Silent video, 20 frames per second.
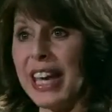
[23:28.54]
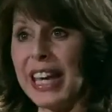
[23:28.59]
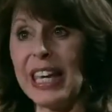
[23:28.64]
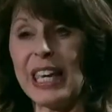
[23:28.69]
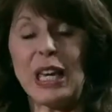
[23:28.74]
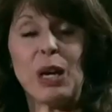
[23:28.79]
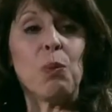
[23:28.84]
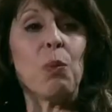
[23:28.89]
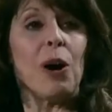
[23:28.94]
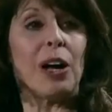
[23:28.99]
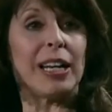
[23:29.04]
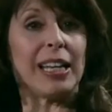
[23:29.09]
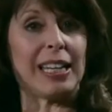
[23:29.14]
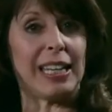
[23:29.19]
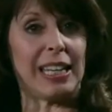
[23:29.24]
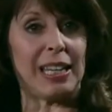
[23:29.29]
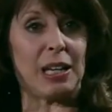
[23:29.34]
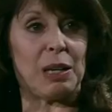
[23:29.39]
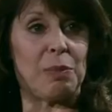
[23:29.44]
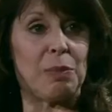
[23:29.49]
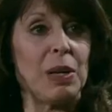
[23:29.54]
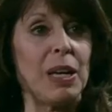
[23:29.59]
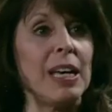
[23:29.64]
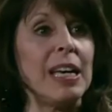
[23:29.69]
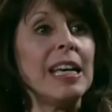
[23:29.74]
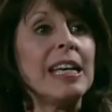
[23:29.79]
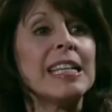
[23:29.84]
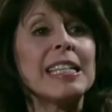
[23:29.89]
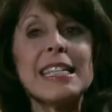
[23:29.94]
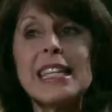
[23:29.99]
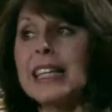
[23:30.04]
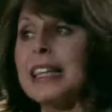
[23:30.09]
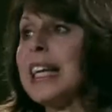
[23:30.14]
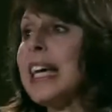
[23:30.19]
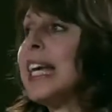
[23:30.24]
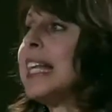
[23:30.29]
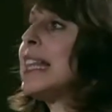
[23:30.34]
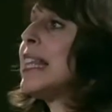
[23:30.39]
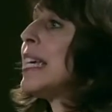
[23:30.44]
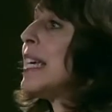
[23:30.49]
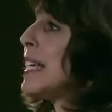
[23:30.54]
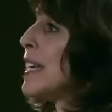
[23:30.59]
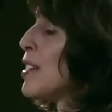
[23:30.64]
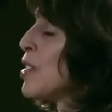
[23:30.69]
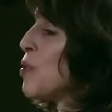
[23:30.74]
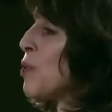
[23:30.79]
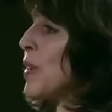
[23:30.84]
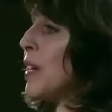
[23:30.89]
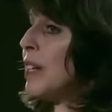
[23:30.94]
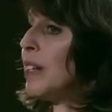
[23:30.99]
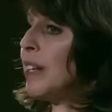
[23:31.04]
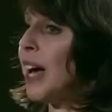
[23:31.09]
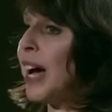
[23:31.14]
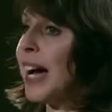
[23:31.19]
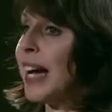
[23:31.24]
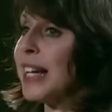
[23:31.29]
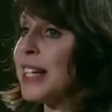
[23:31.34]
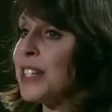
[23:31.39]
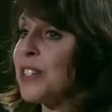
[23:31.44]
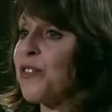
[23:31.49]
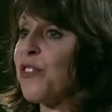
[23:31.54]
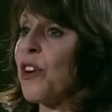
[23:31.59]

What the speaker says: that he wanted him to lead the Israelites